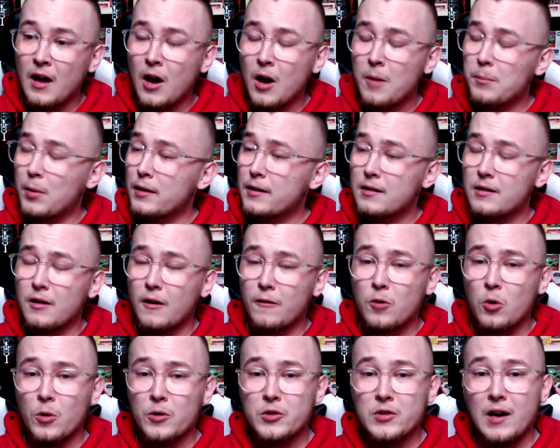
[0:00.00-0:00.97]
but of
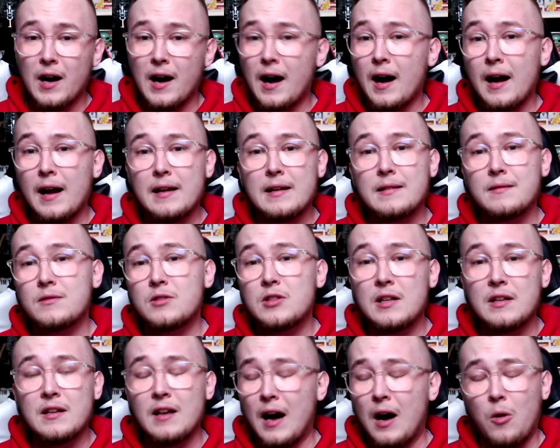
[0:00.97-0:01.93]
course, I did
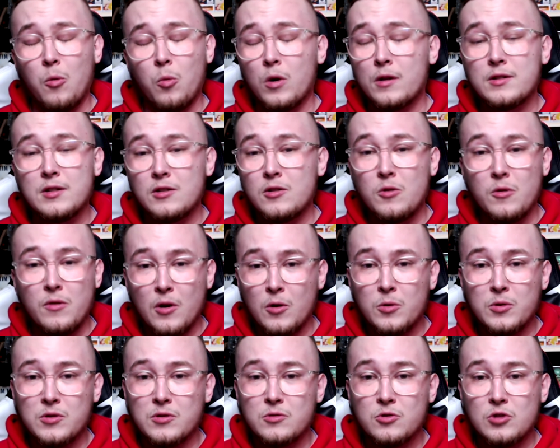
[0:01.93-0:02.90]
not want to do
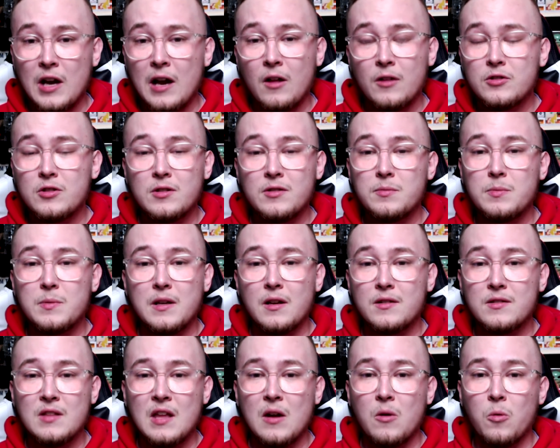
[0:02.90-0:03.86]
those challenges because
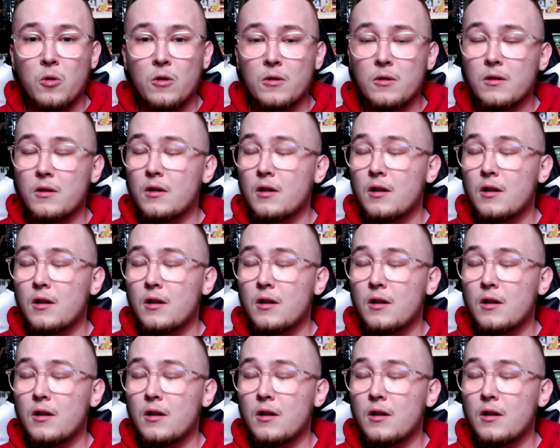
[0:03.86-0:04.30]
they were